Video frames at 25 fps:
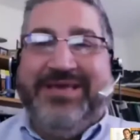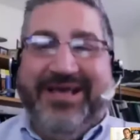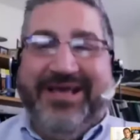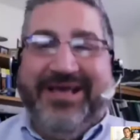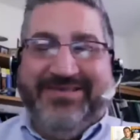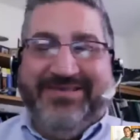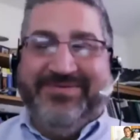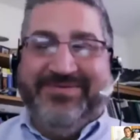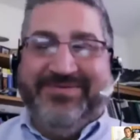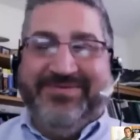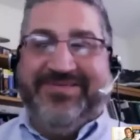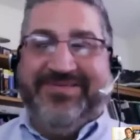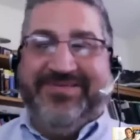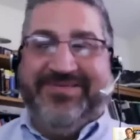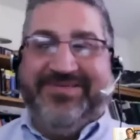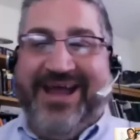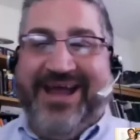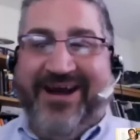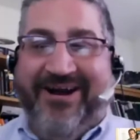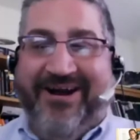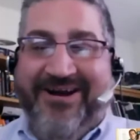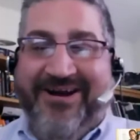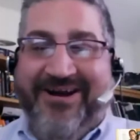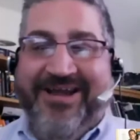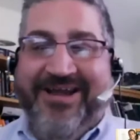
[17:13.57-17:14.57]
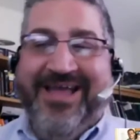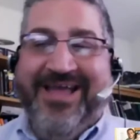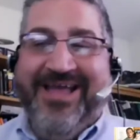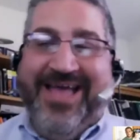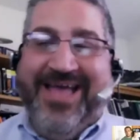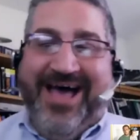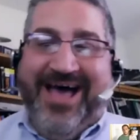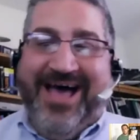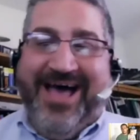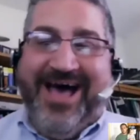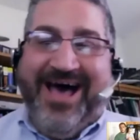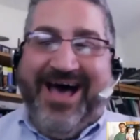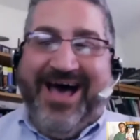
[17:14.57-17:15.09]
it was there,
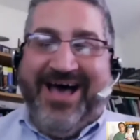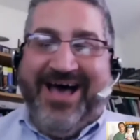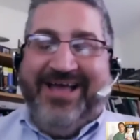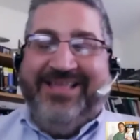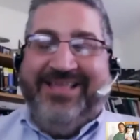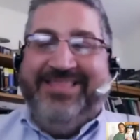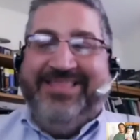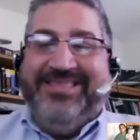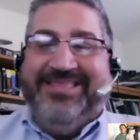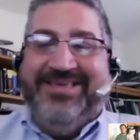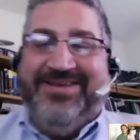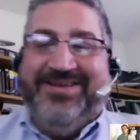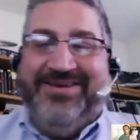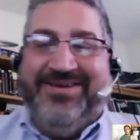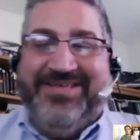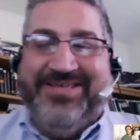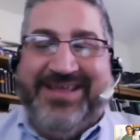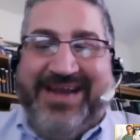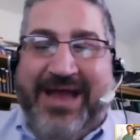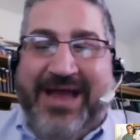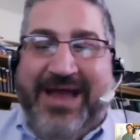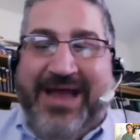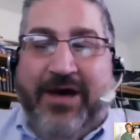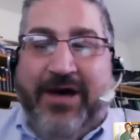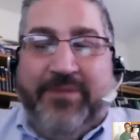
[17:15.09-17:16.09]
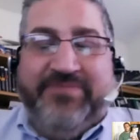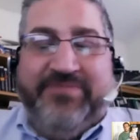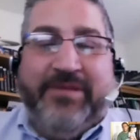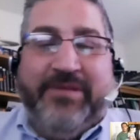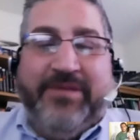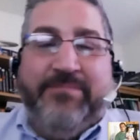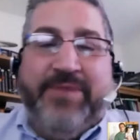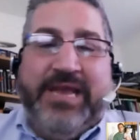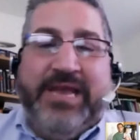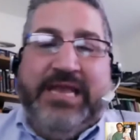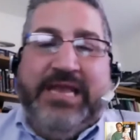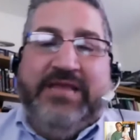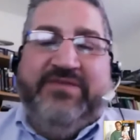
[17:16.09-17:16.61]
that it helped
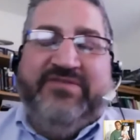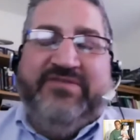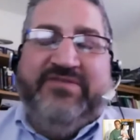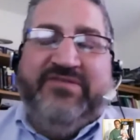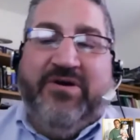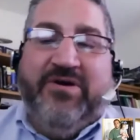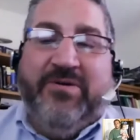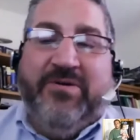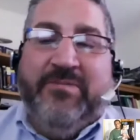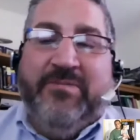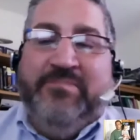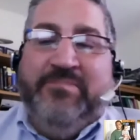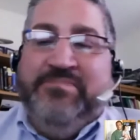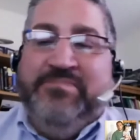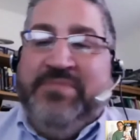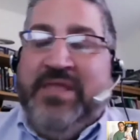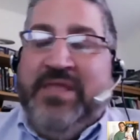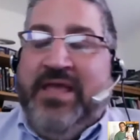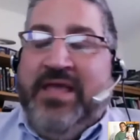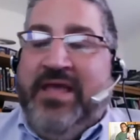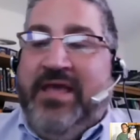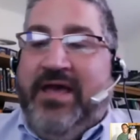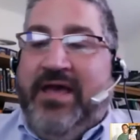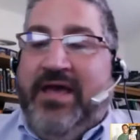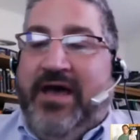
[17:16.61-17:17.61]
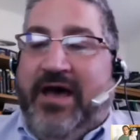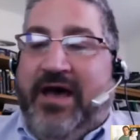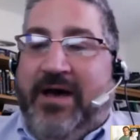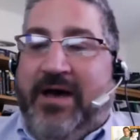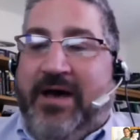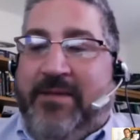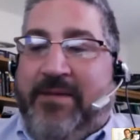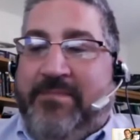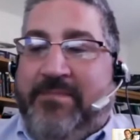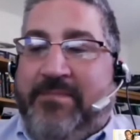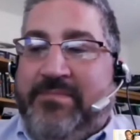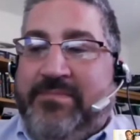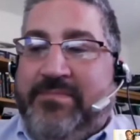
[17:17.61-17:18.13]
somebody. So,
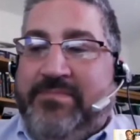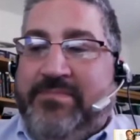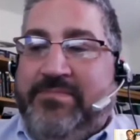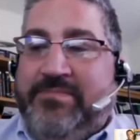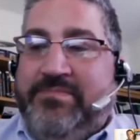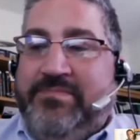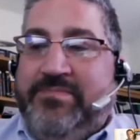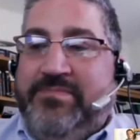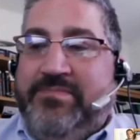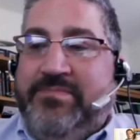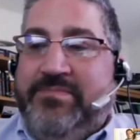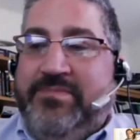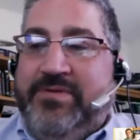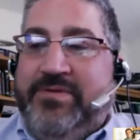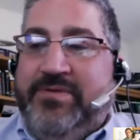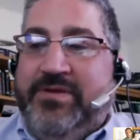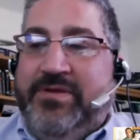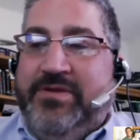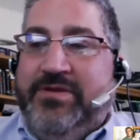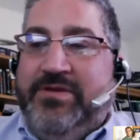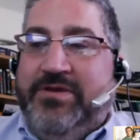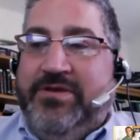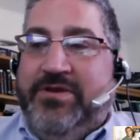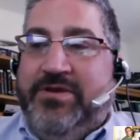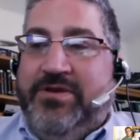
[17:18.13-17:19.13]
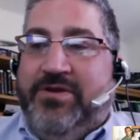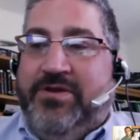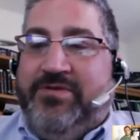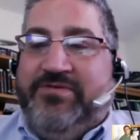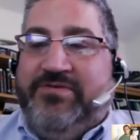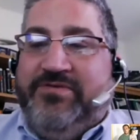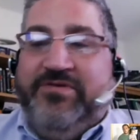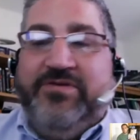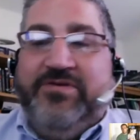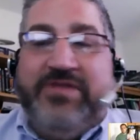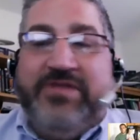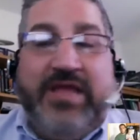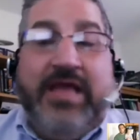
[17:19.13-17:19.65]

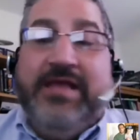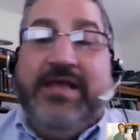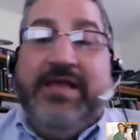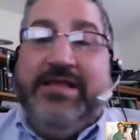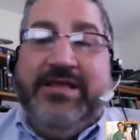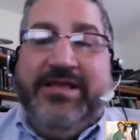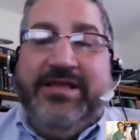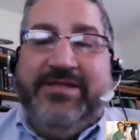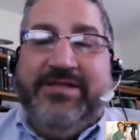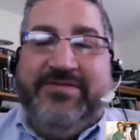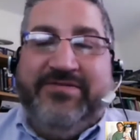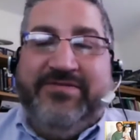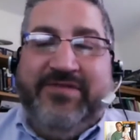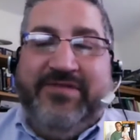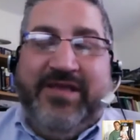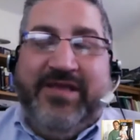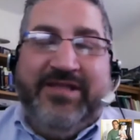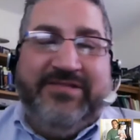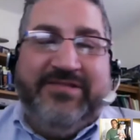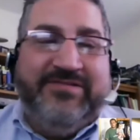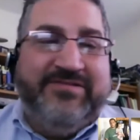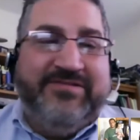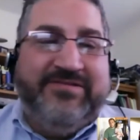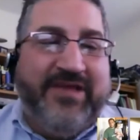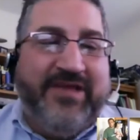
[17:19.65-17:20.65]
so it's